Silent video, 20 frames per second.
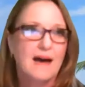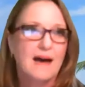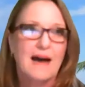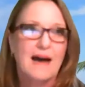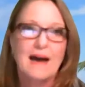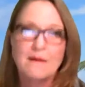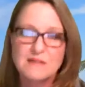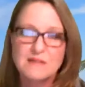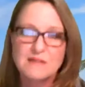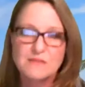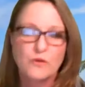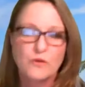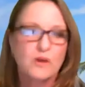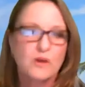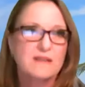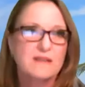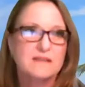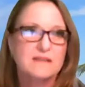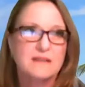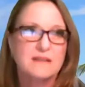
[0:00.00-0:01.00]
I was
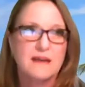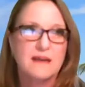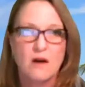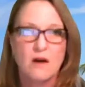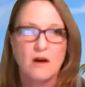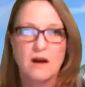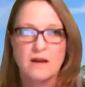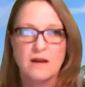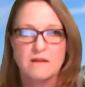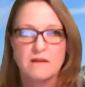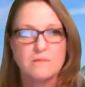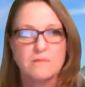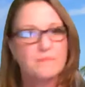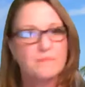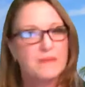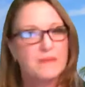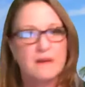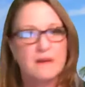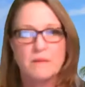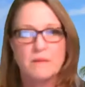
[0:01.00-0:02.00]
focusing on
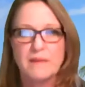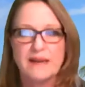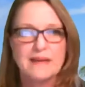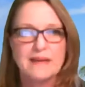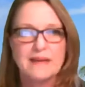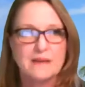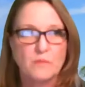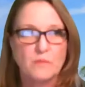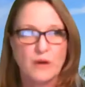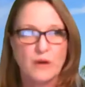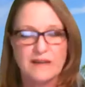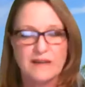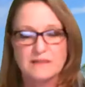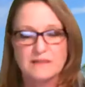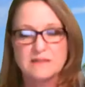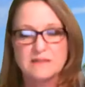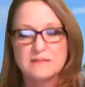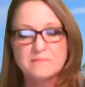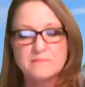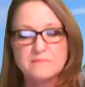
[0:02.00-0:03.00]
my healing
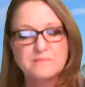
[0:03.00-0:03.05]
practice.